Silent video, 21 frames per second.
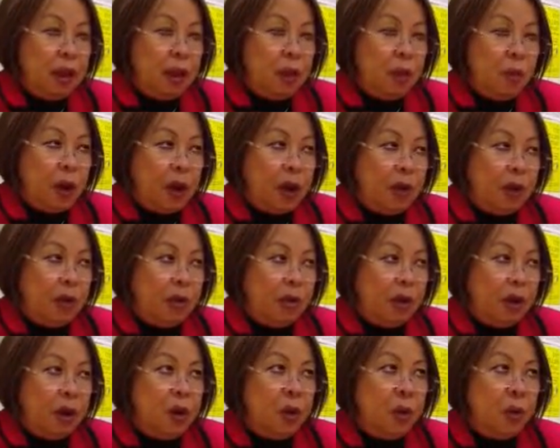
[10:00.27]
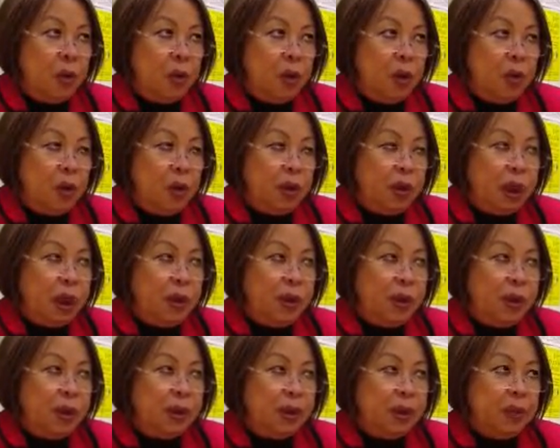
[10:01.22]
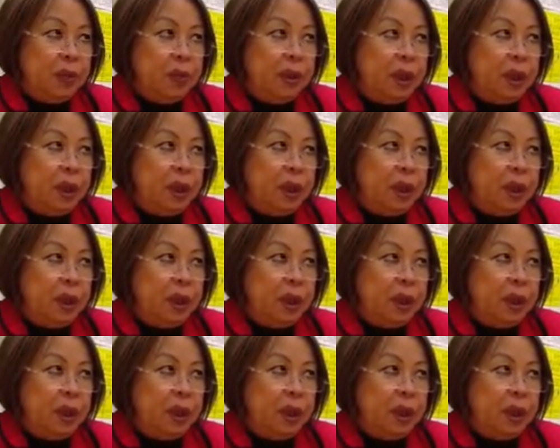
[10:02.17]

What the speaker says: They know that with communism,